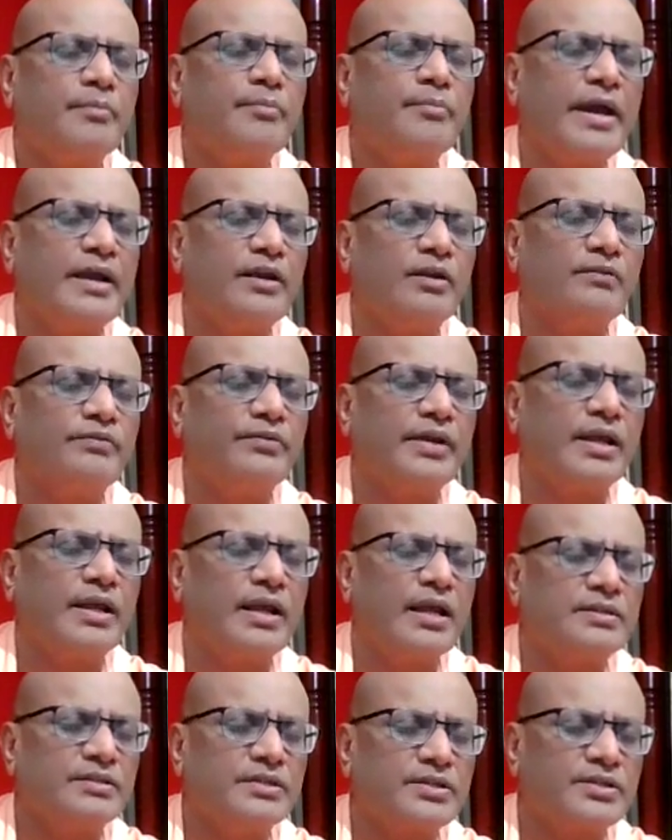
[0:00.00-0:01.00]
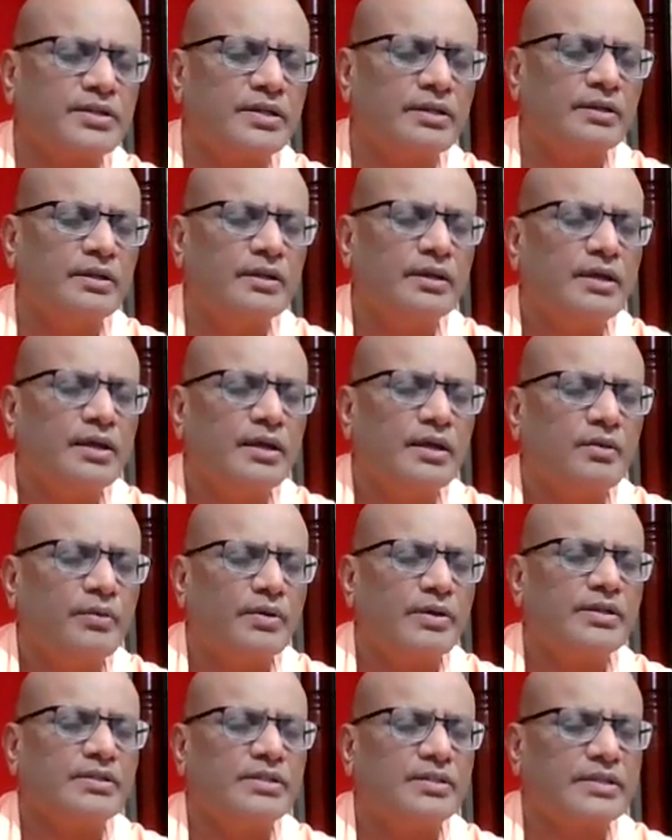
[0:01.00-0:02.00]
man of realization.
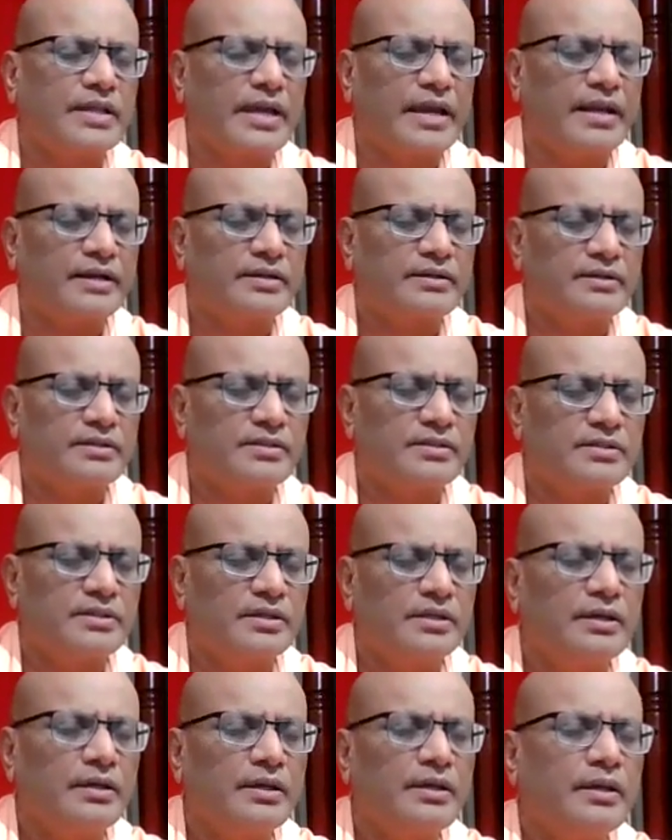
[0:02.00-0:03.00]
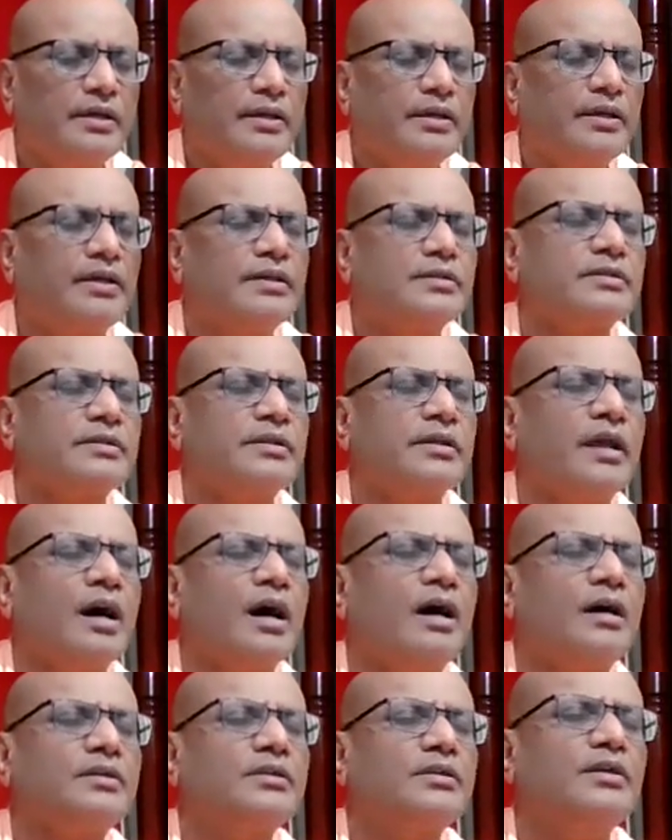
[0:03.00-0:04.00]
What is his characteristic? He is
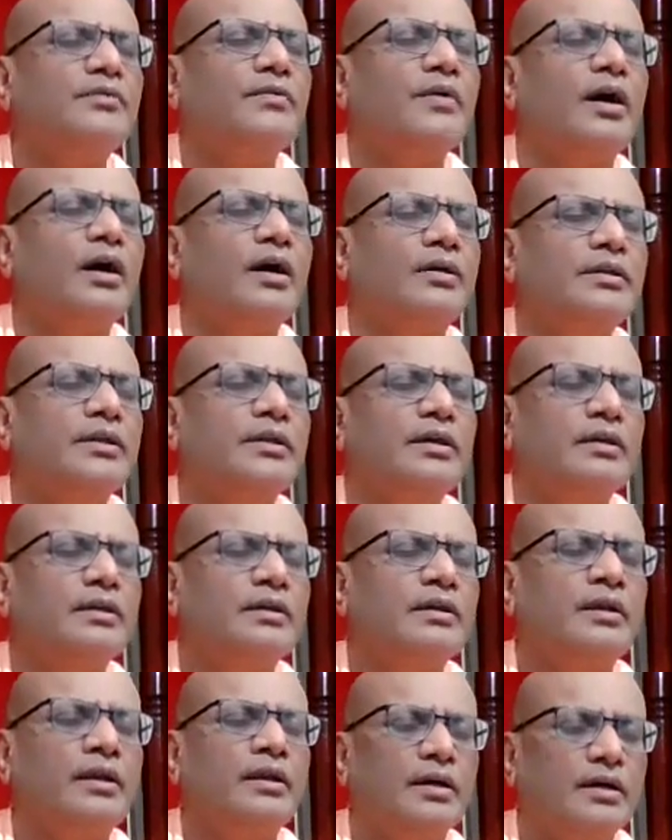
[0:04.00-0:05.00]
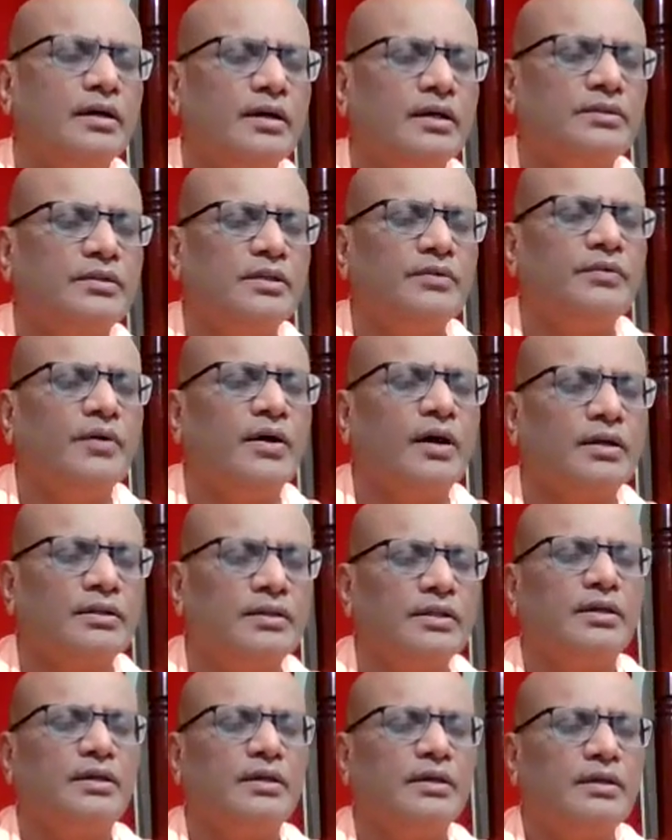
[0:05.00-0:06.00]
nativadi, na
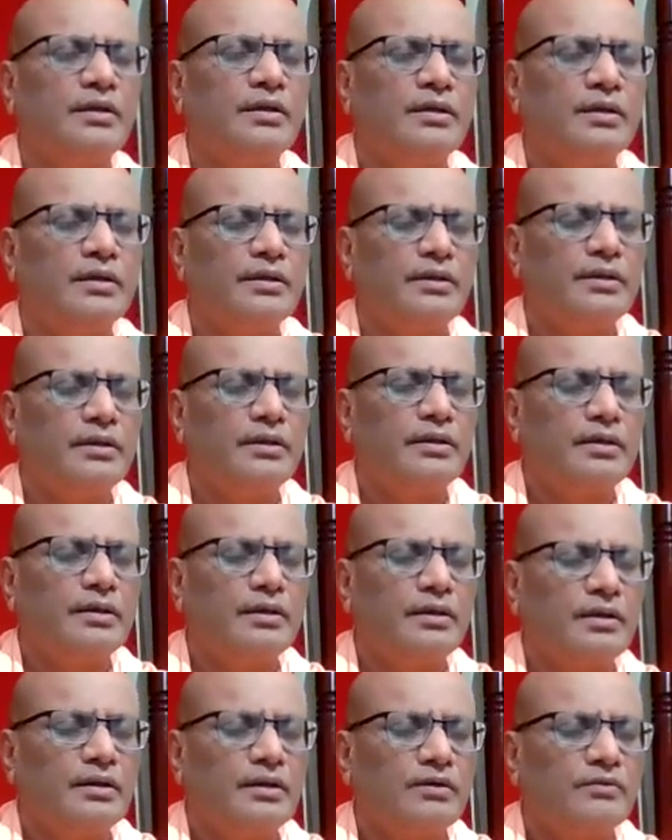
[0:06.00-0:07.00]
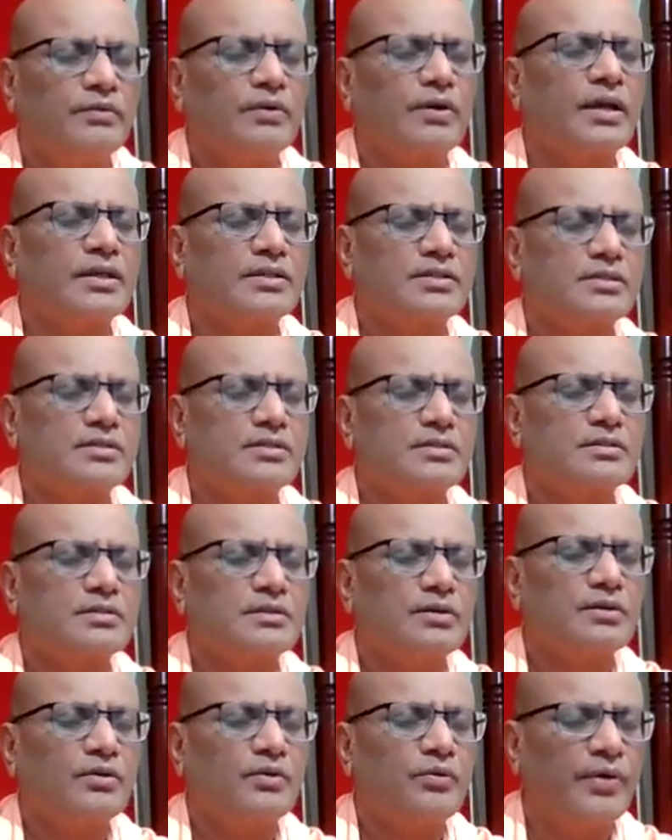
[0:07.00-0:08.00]
ativadi. For us,
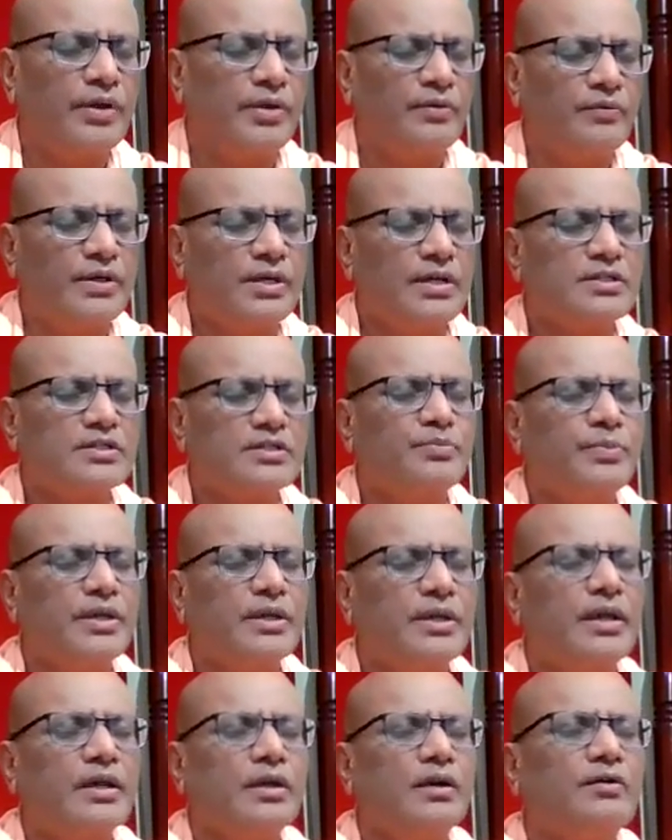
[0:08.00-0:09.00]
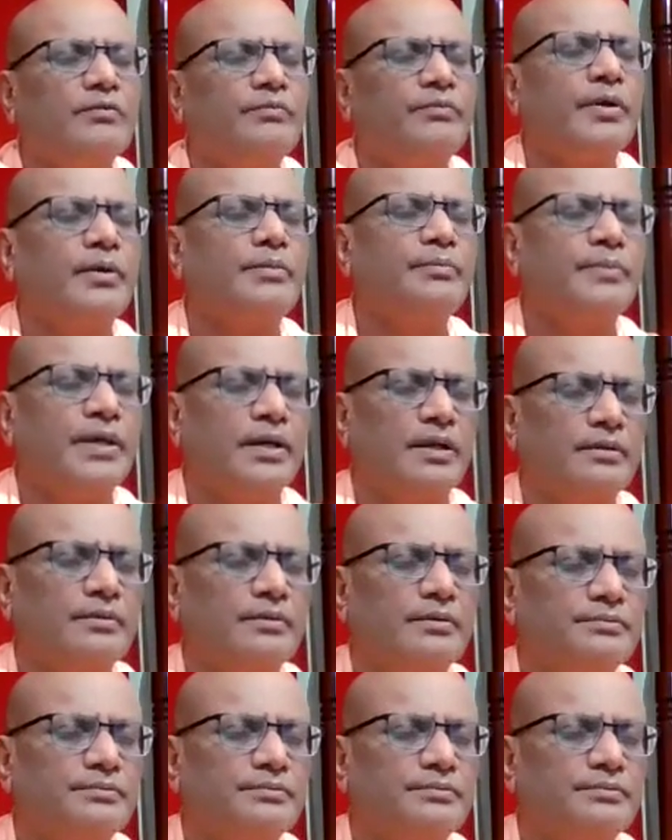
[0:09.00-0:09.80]
when we are speaking of Brahman,